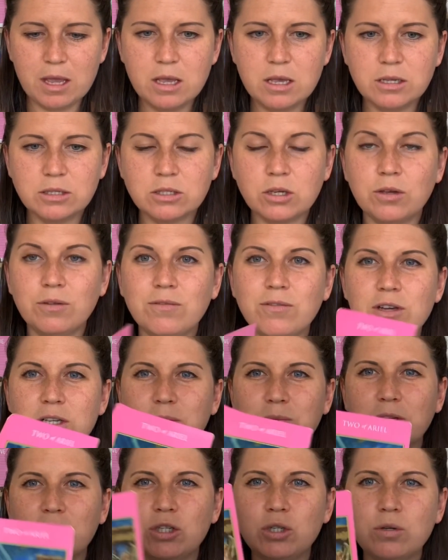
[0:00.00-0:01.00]
So the first
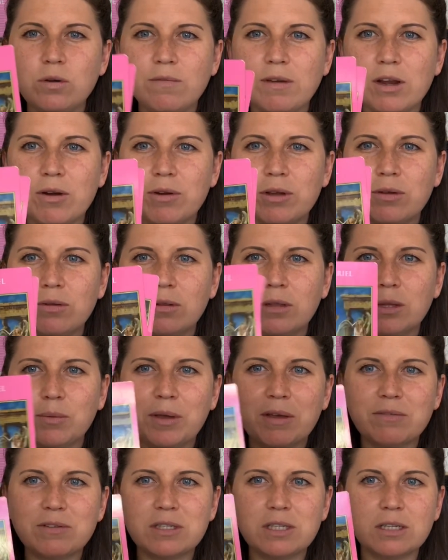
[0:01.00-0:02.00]
one, 2 of Ariel, and then we have
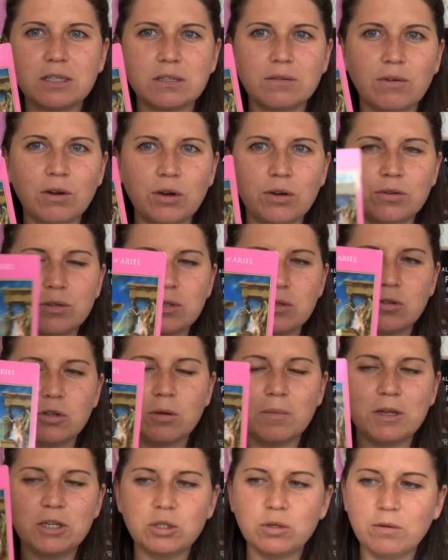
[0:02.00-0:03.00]
6 of Ariel. So we're talking
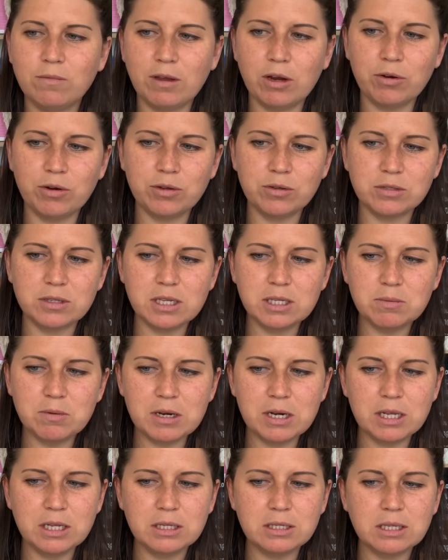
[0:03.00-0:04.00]
about 2 of Ariel. So this
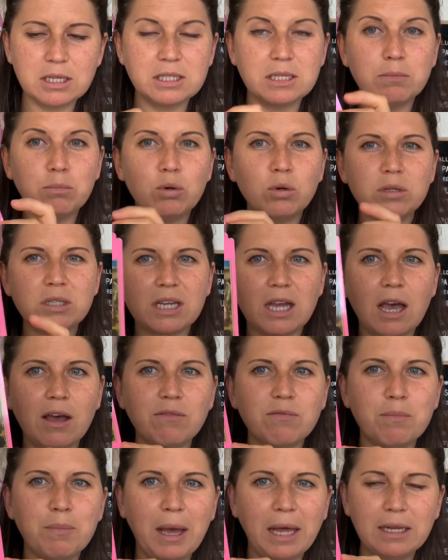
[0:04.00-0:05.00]
one is, it's important to have
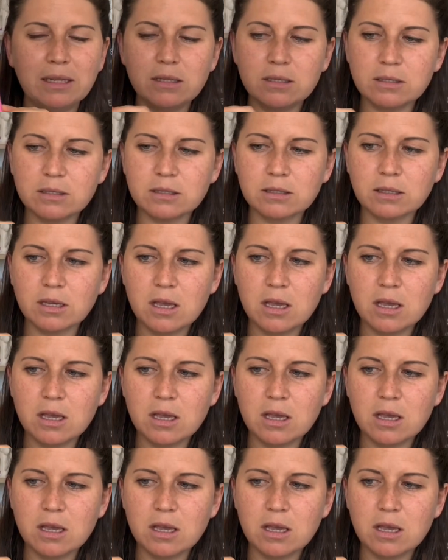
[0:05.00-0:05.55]
balance.